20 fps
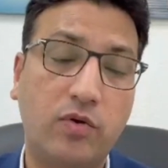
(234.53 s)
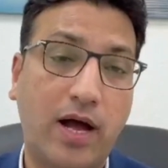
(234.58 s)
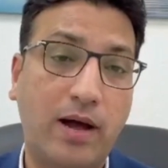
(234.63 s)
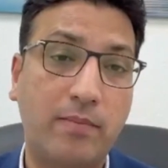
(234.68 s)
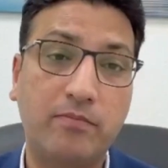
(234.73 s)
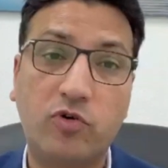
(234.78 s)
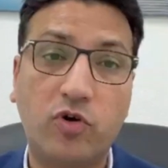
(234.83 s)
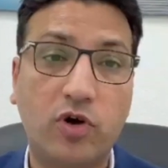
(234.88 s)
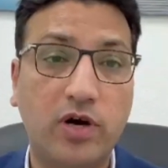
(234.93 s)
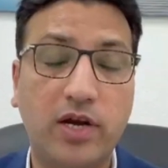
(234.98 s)

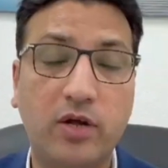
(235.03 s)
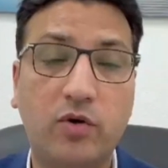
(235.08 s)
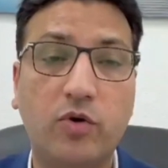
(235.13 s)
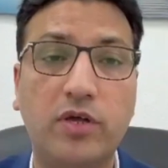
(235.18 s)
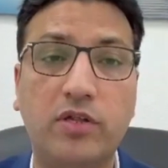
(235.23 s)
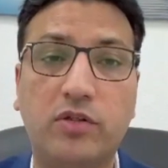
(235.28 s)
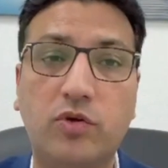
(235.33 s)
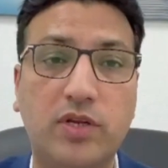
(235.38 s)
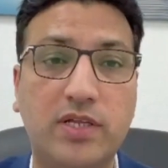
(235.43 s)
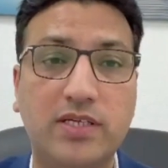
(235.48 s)
I'm currently
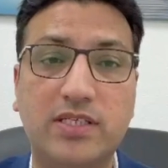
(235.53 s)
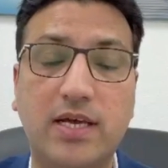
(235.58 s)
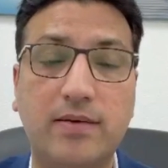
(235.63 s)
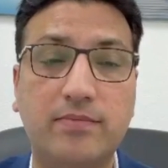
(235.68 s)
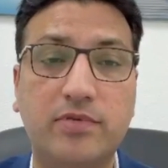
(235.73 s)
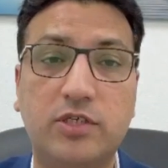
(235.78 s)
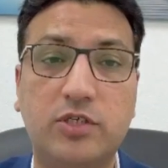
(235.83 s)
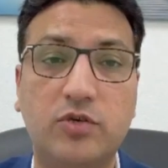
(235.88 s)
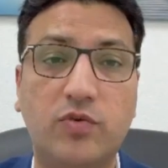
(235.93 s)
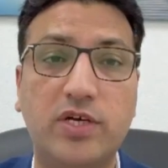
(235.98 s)
going through the
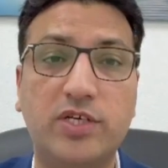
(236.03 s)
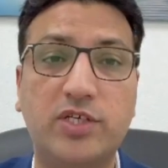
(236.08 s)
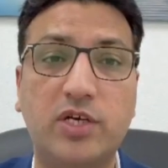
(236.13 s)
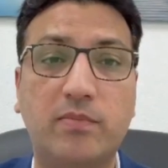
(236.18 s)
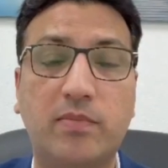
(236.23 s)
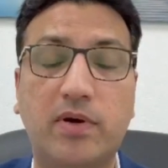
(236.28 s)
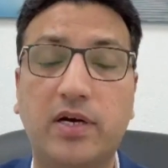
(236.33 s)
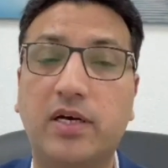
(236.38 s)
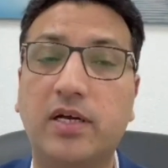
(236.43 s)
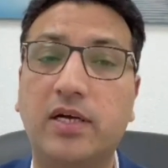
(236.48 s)
same
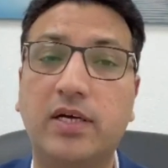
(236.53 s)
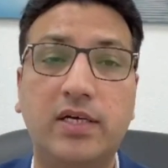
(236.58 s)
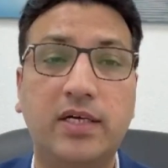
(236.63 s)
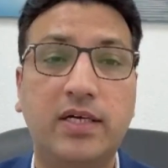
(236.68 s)
situation, but